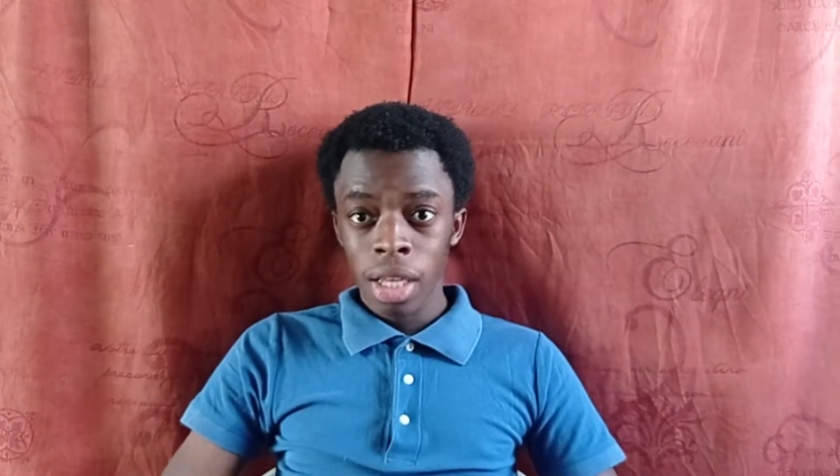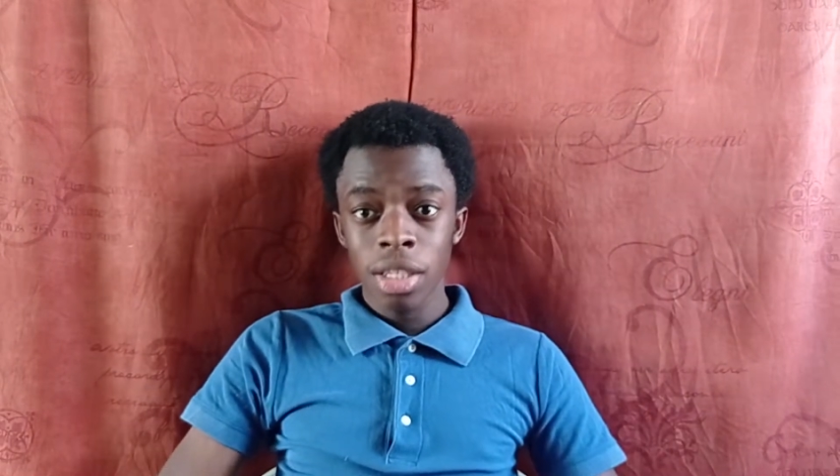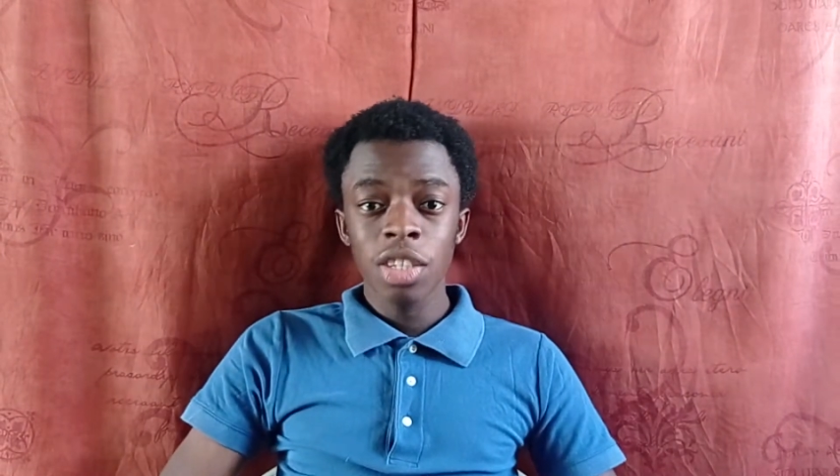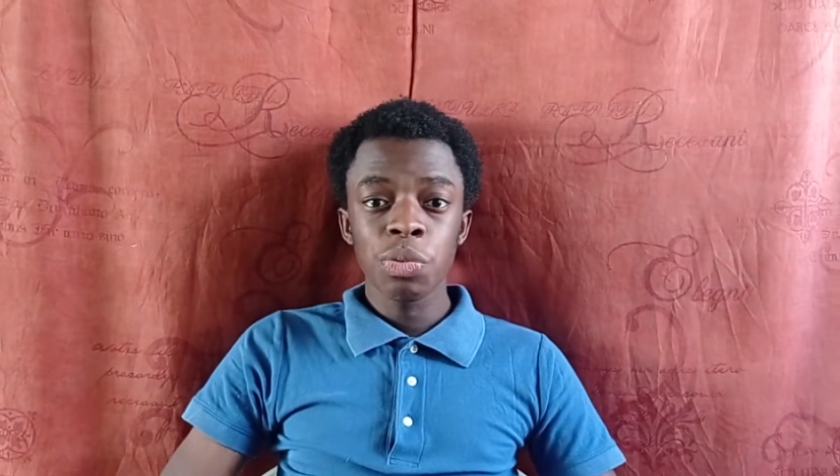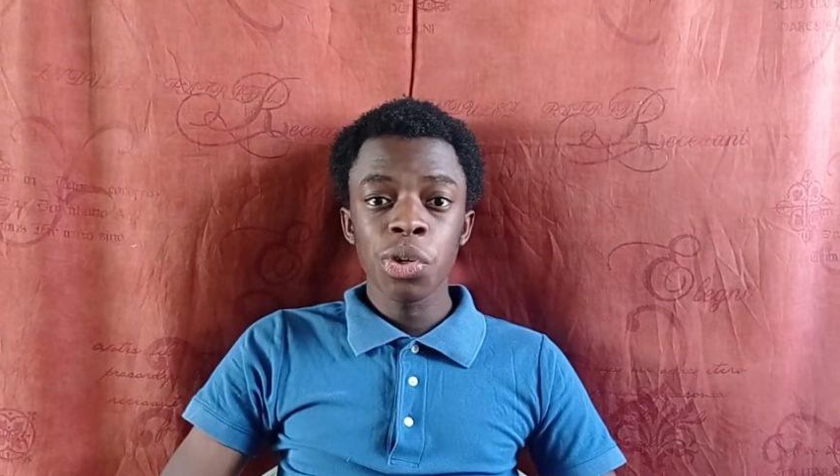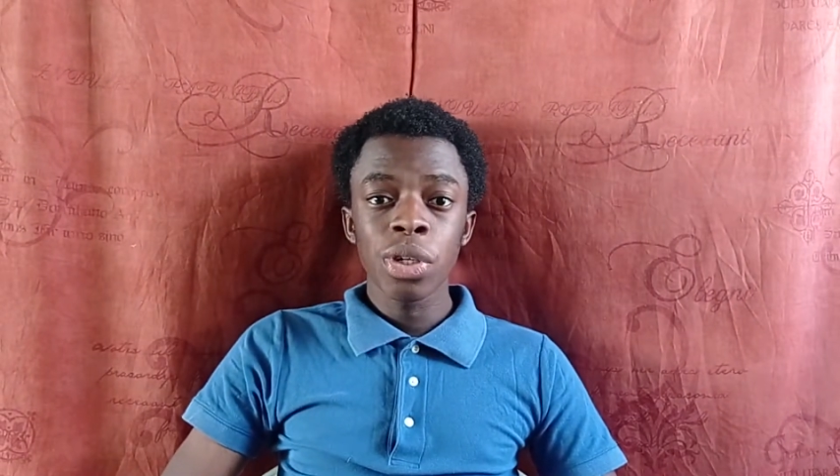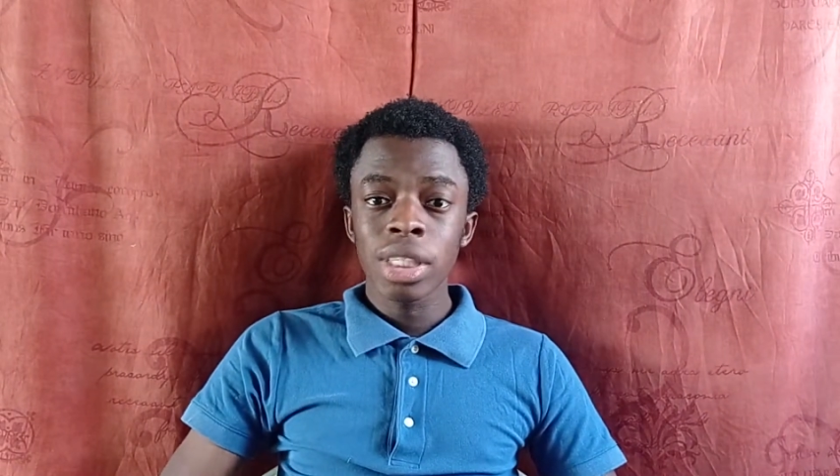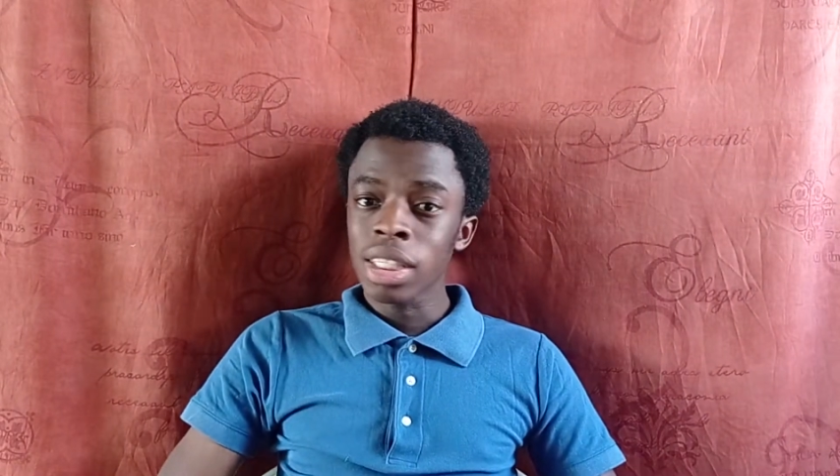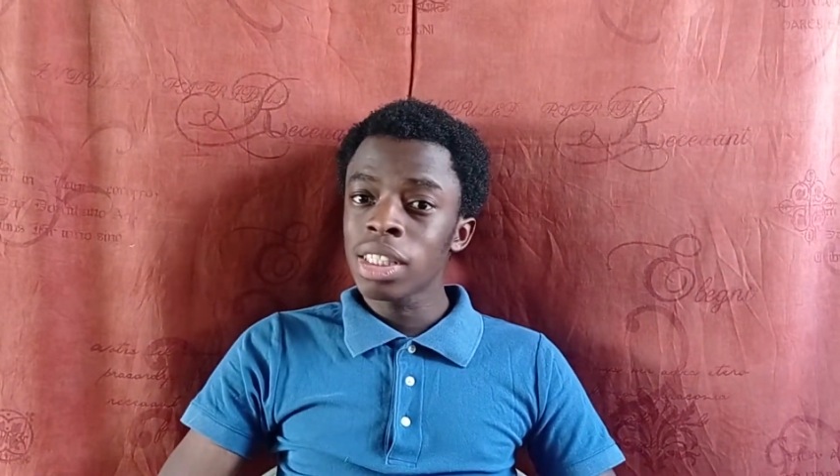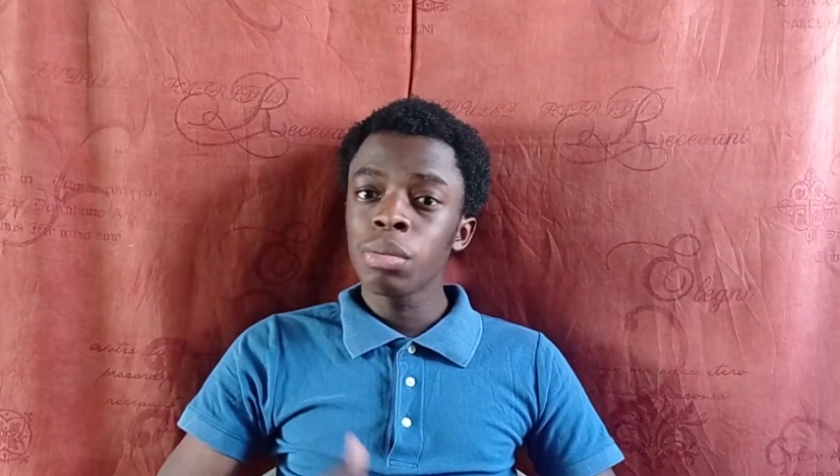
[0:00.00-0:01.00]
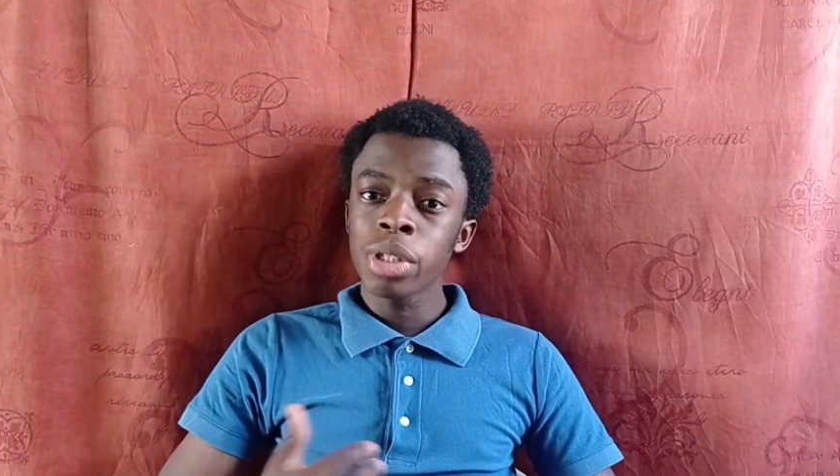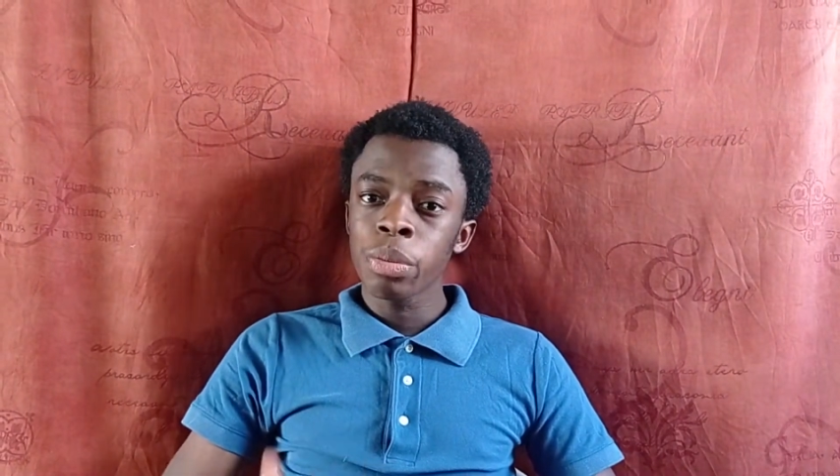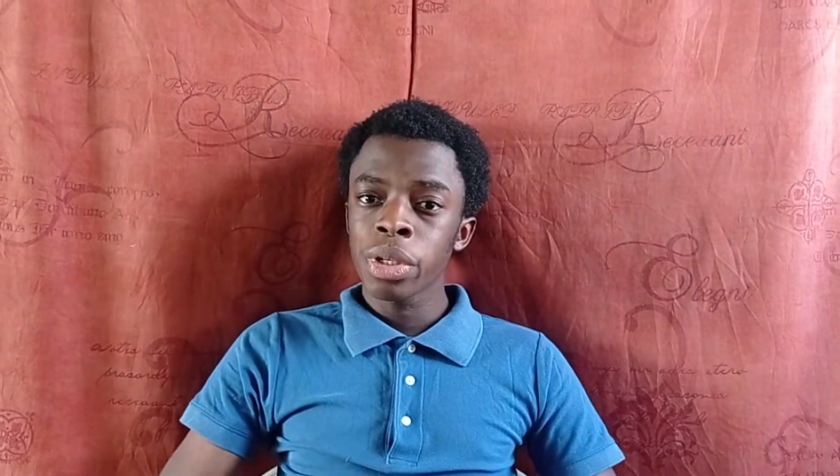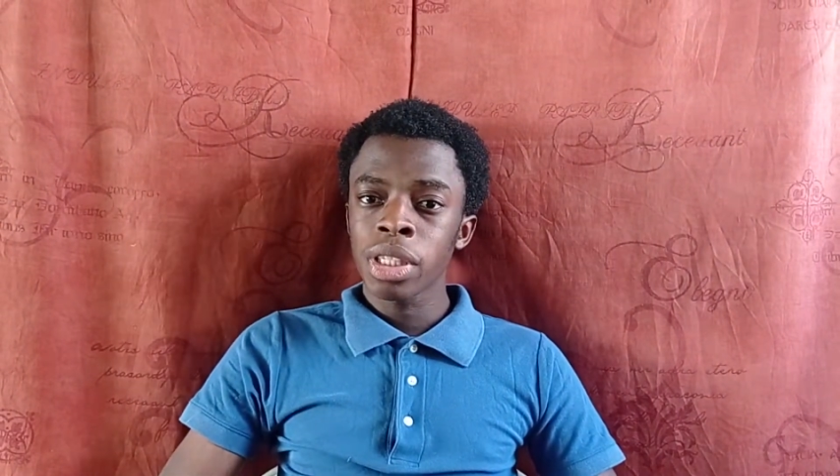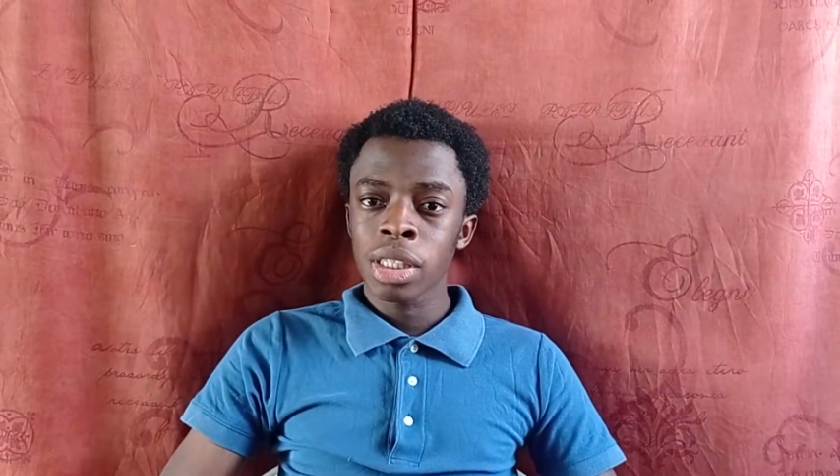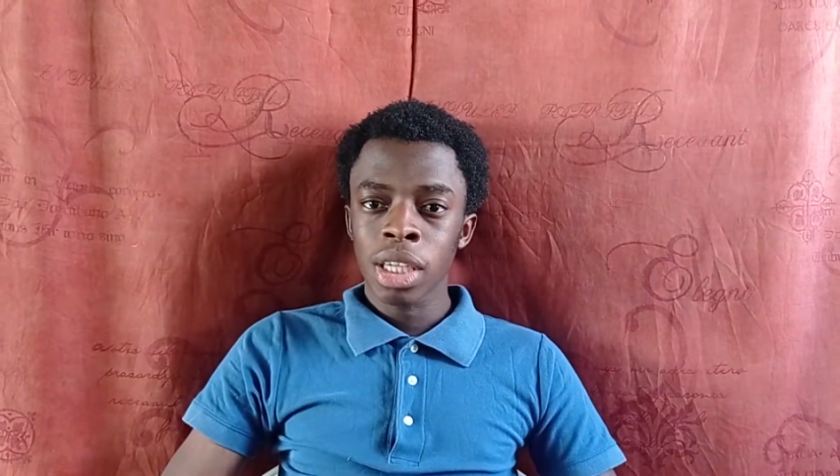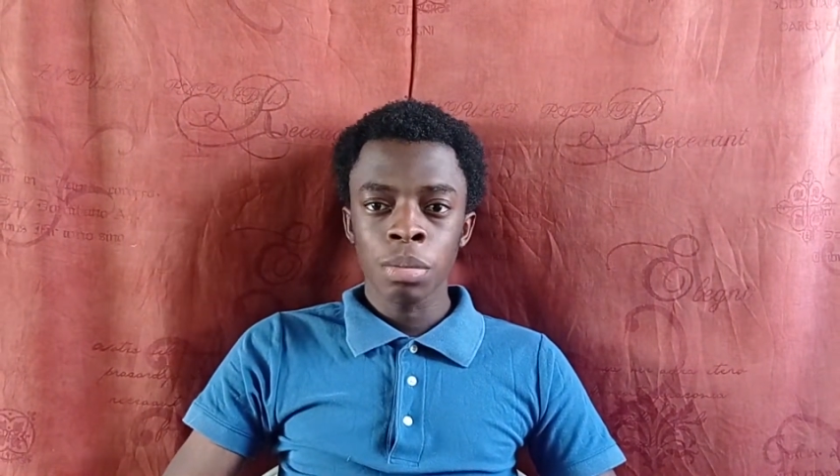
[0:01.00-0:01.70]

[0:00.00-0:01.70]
This is because extreme temperatures